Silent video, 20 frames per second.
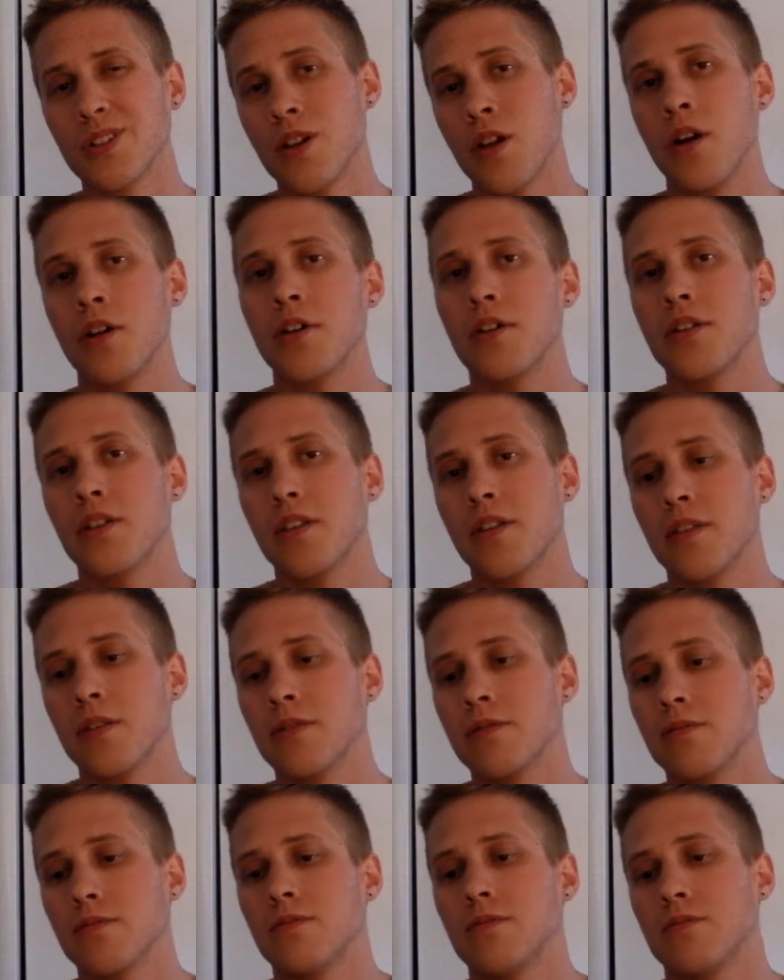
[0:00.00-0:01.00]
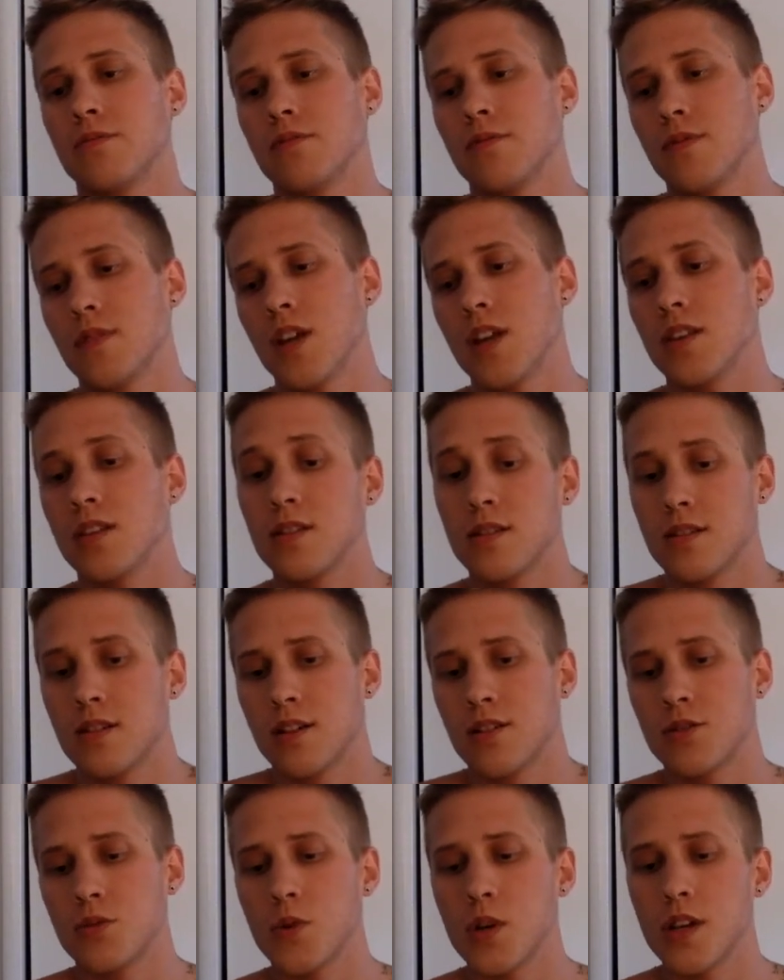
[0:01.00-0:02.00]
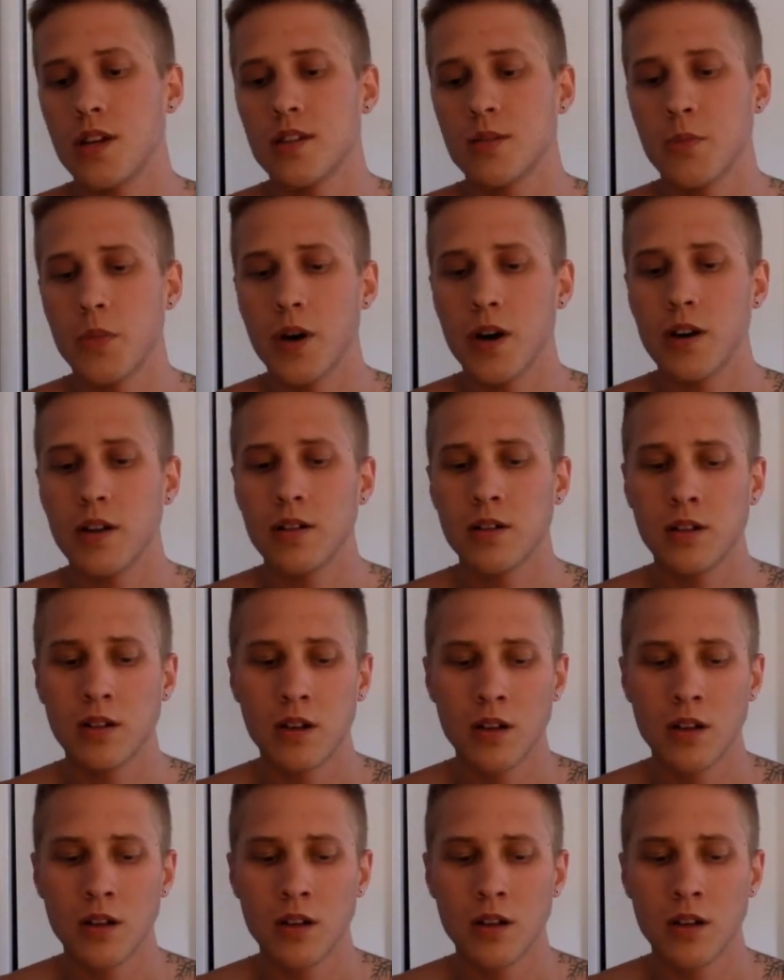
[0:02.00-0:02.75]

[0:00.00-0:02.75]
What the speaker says: longer than the 6 weeks, but